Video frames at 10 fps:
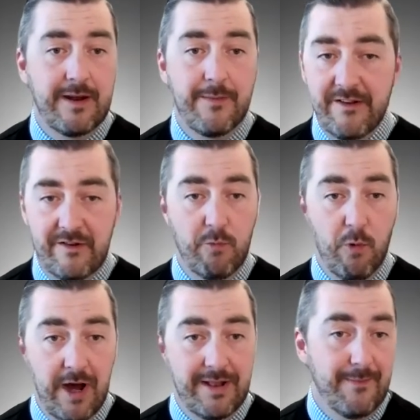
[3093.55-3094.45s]
and imagine
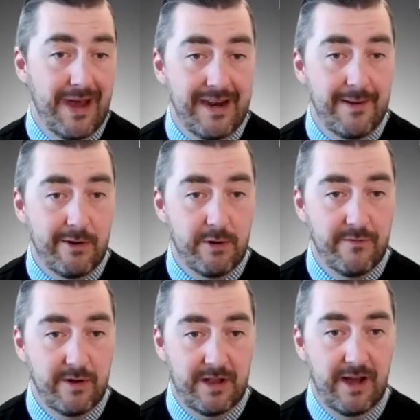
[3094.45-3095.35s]
what the pandemic would have looked